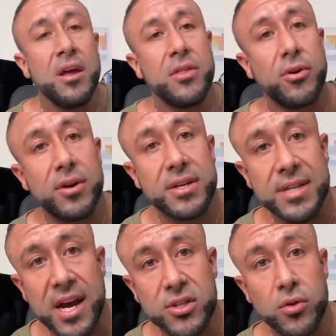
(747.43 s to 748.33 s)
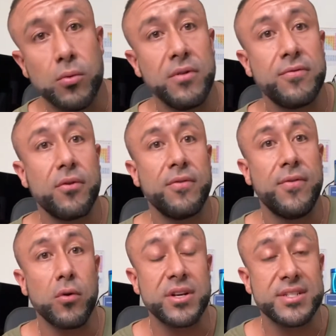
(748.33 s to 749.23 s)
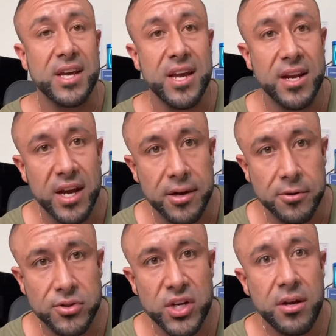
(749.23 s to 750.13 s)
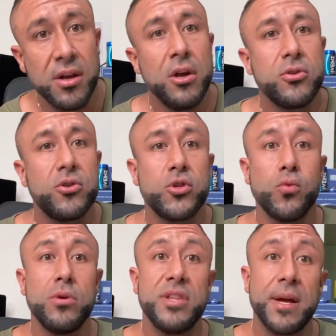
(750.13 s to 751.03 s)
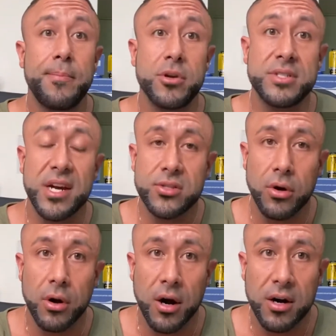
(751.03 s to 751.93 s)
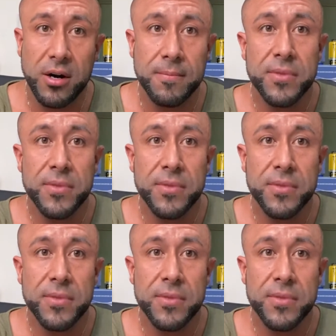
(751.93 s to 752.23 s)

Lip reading: There is actual one for focus and energy. There's one that protects your heart.